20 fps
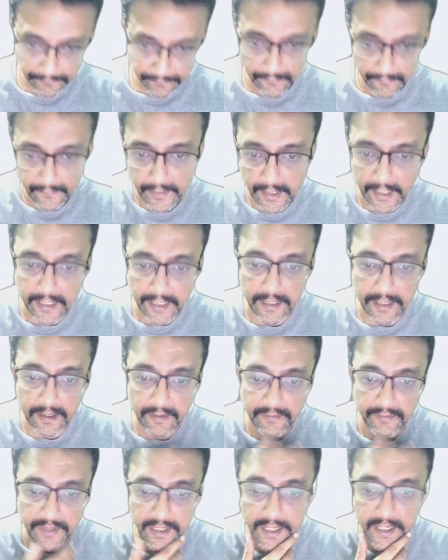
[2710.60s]
and we
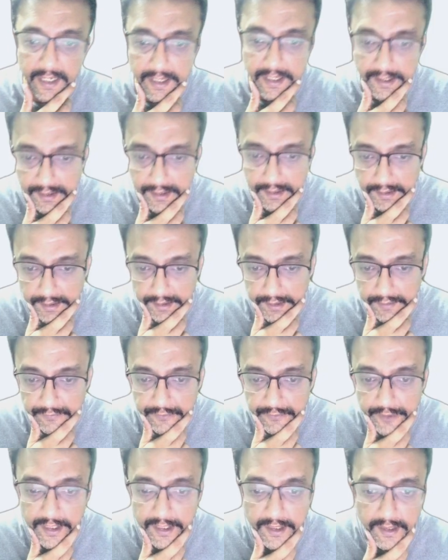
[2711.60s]
get a
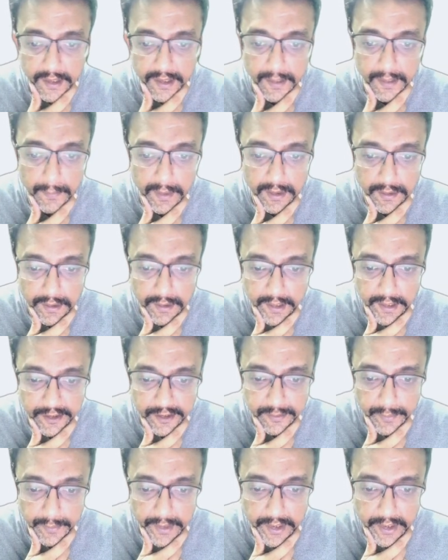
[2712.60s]
free rebel
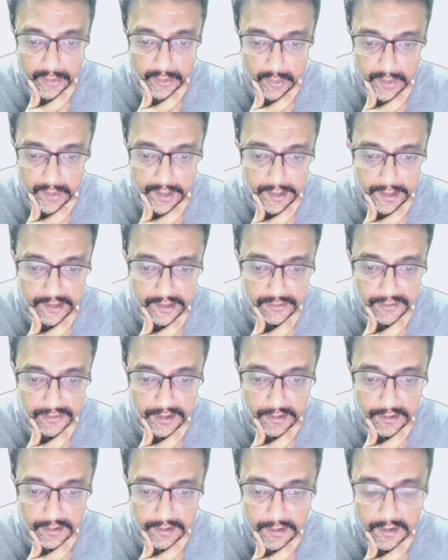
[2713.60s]
lightspeed token as well,
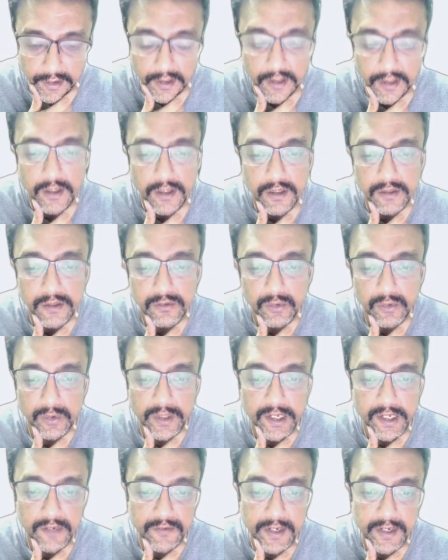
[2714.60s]
so that
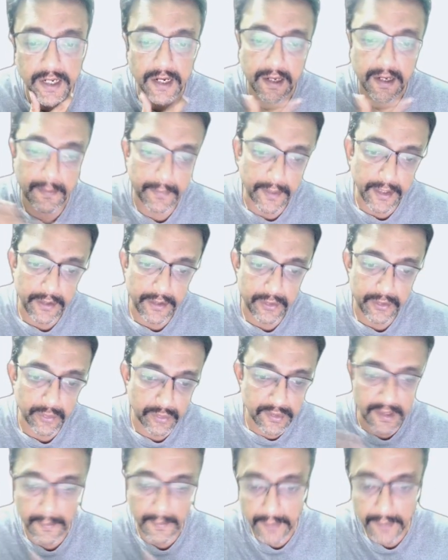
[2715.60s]
we can apply to
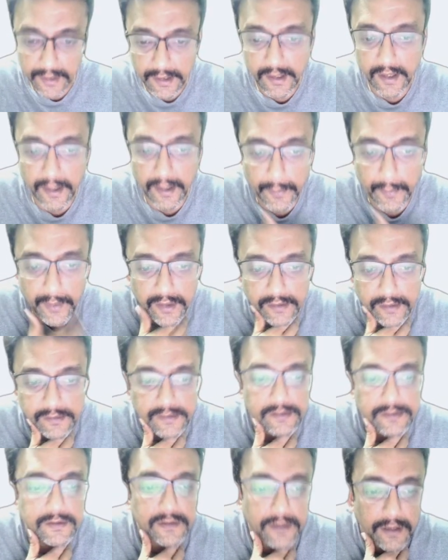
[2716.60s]
some other rebels.
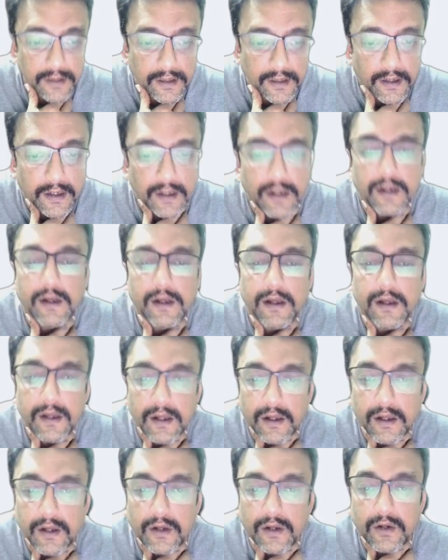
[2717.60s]

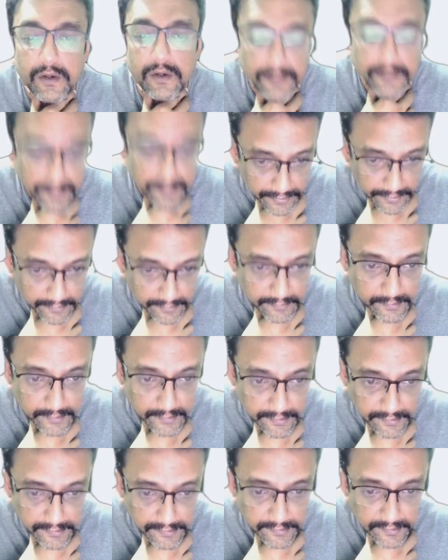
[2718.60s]
That this
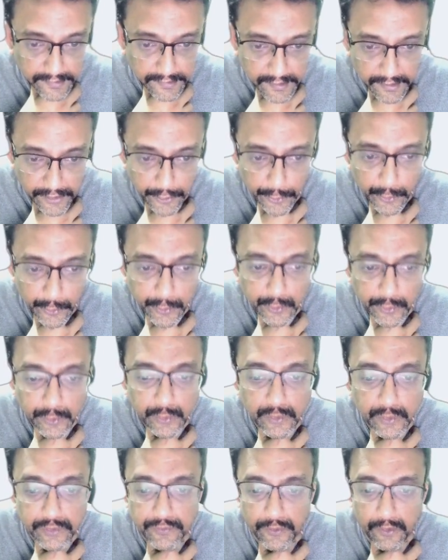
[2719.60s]
is huge
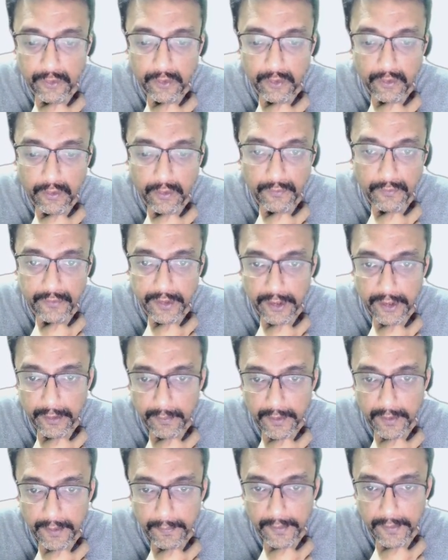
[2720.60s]
for free to play
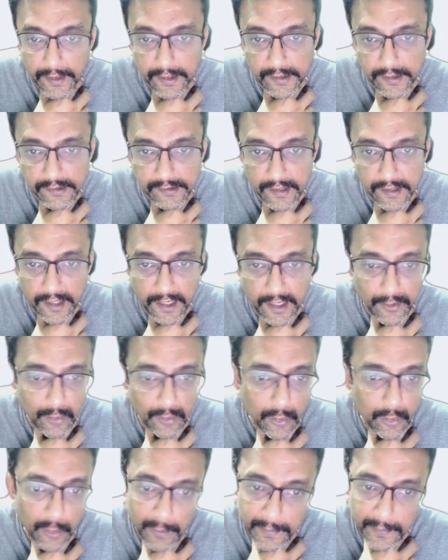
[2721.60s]
players, and
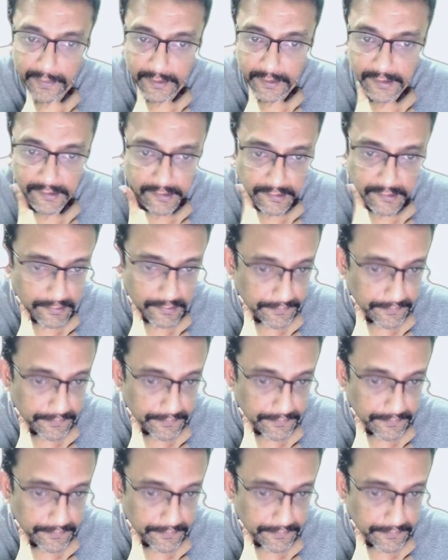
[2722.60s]
hope this